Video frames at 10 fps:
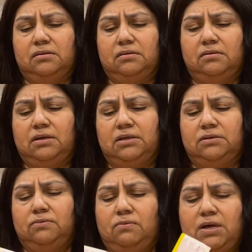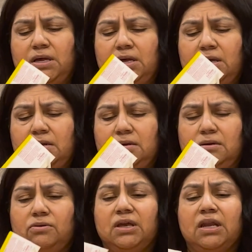So that's 1.
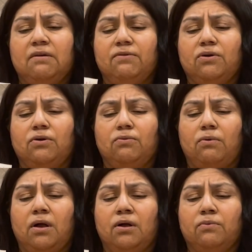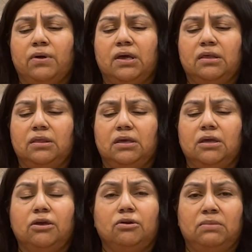You can never go wrong with the
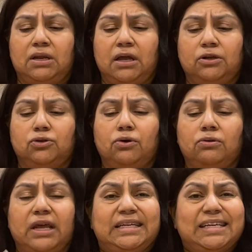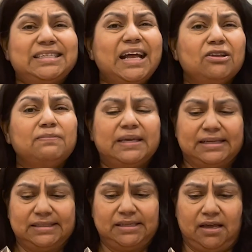cumin. Like, it doesn't have to be
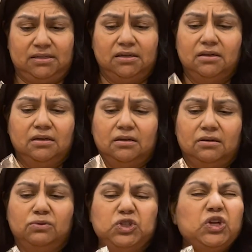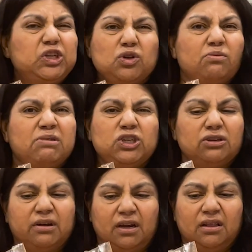exact. We usually don't
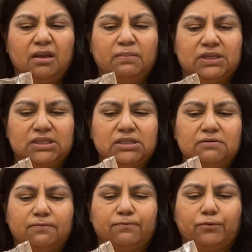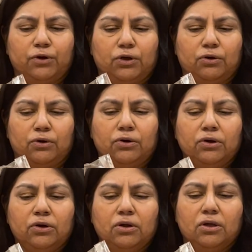measure anything, but just for
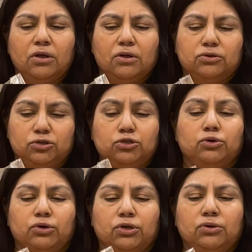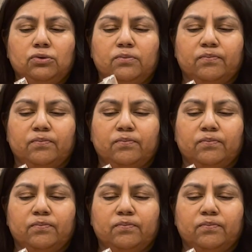to show you,